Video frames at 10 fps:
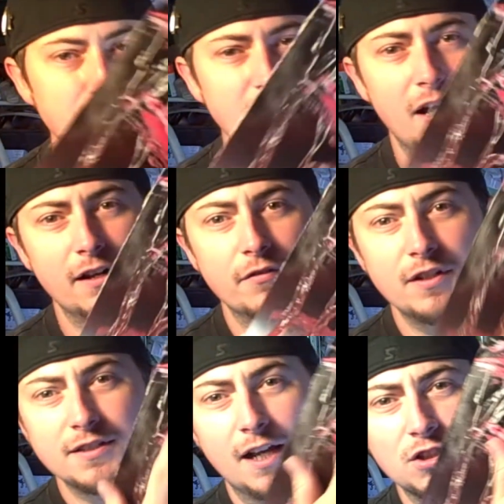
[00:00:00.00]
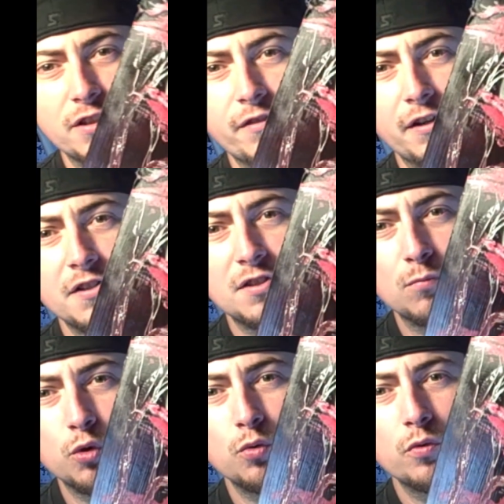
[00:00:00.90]
side of it is actually very
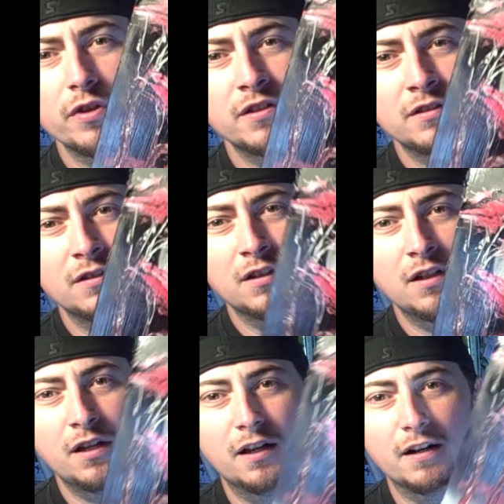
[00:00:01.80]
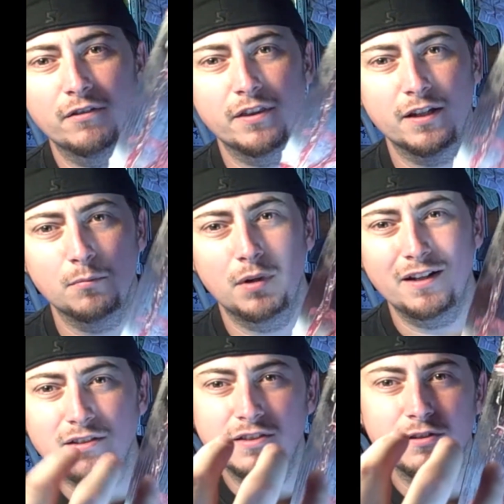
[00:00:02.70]
smooth and everything, but
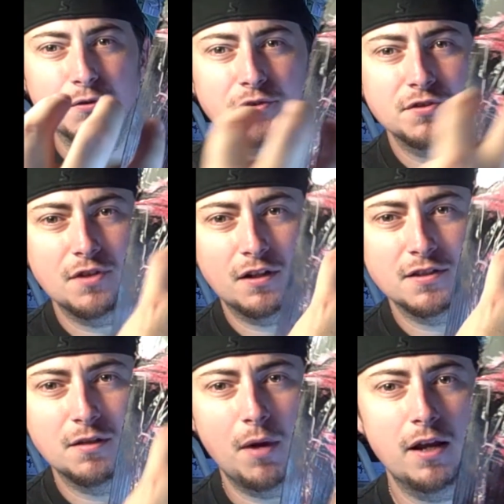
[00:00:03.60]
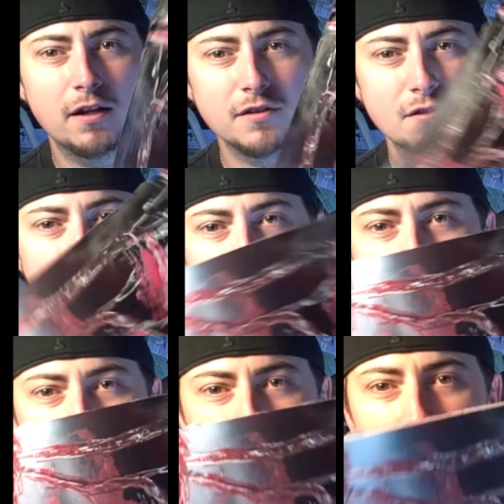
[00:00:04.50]
it still sucks the paint in, so you do
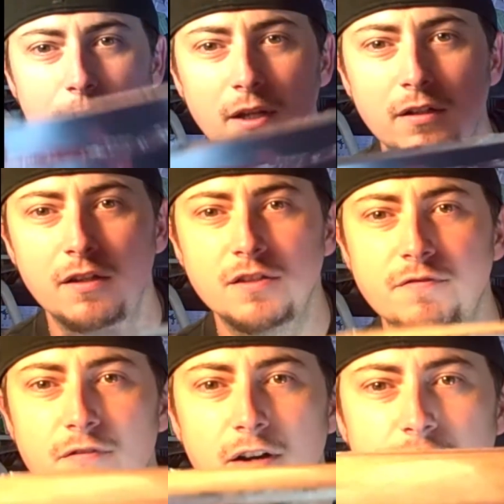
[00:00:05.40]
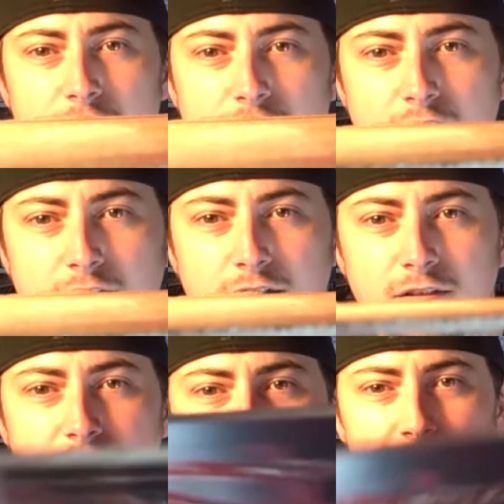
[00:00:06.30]
have to prime it. It's very thin,
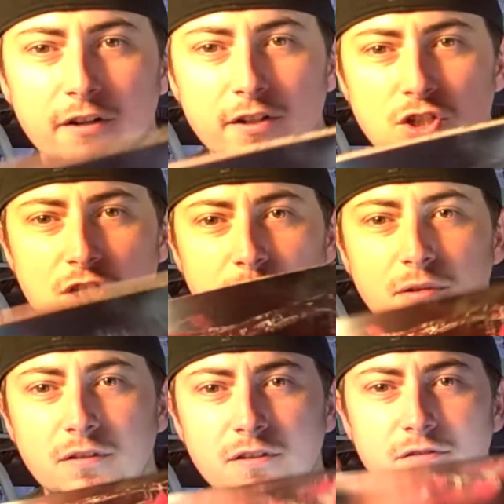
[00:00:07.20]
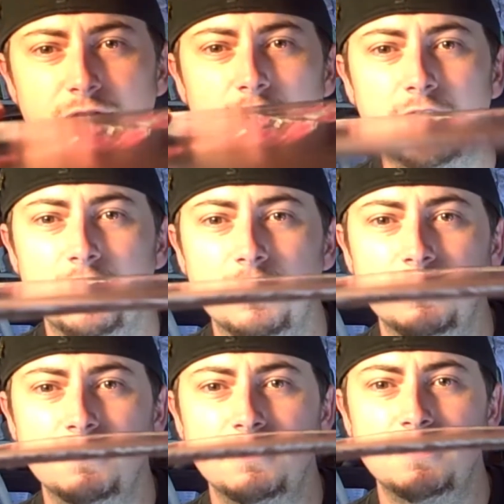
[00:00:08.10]
very cheap. It's very you
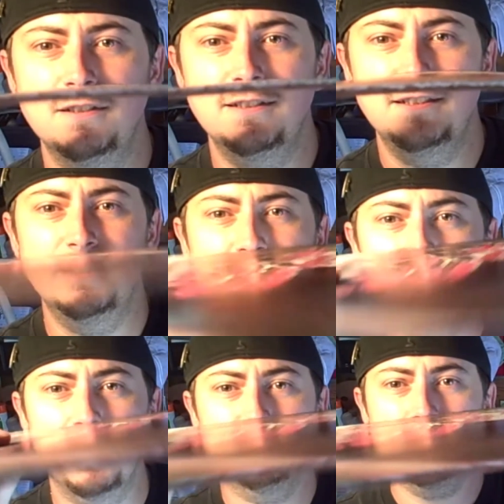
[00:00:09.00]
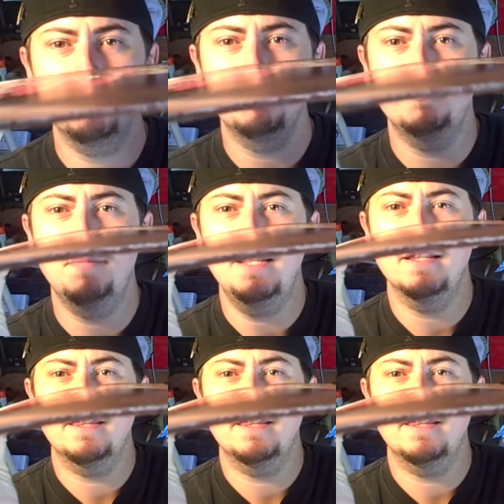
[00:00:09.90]
can't really bend the